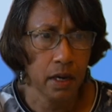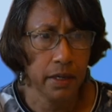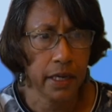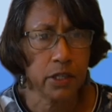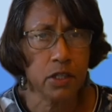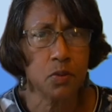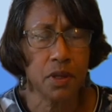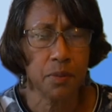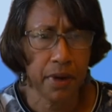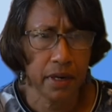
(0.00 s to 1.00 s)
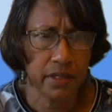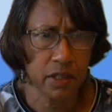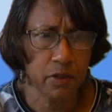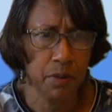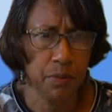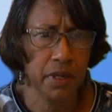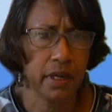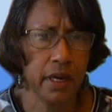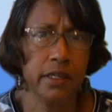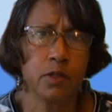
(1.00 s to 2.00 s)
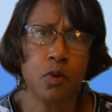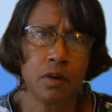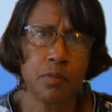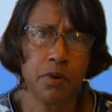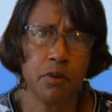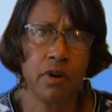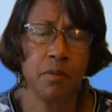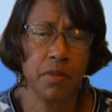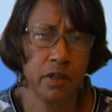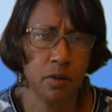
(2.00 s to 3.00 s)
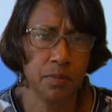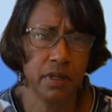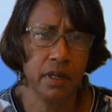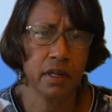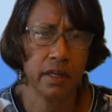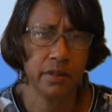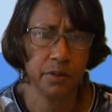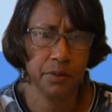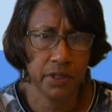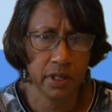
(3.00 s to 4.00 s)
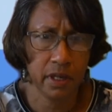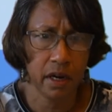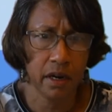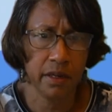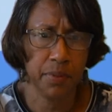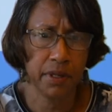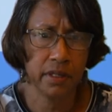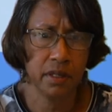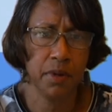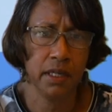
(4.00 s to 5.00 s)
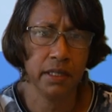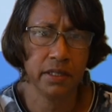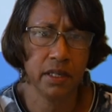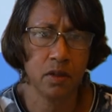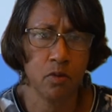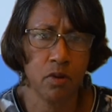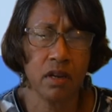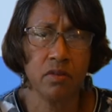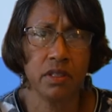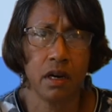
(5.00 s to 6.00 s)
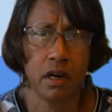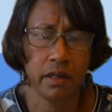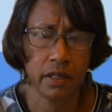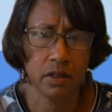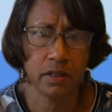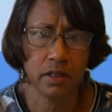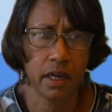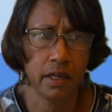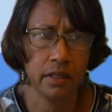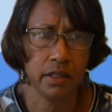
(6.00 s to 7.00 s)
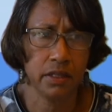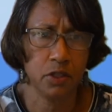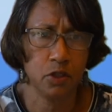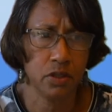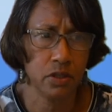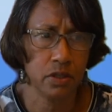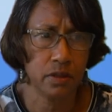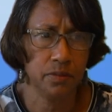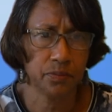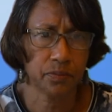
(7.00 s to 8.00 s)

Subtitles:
Connections with the Paris Agreement and its work program adopted in Katowice are depicted by listing the relevant articles and decisions.